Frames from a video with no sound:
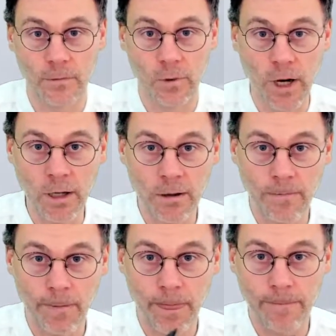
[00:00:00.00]
Right?
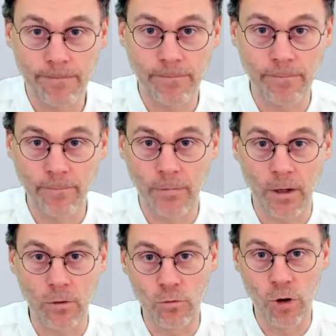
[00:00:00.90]

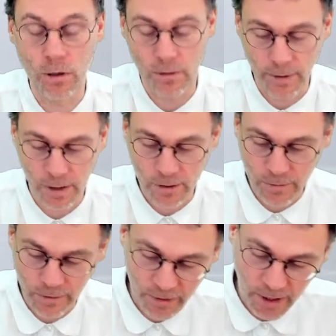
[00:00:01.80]
Wrong, because
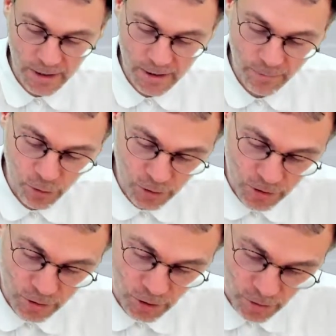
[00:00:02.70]
we forget an
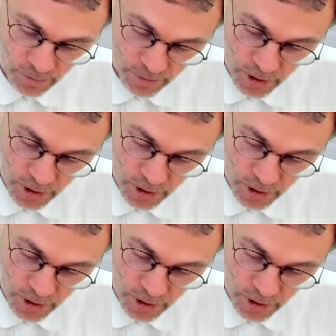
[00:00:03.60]
important term.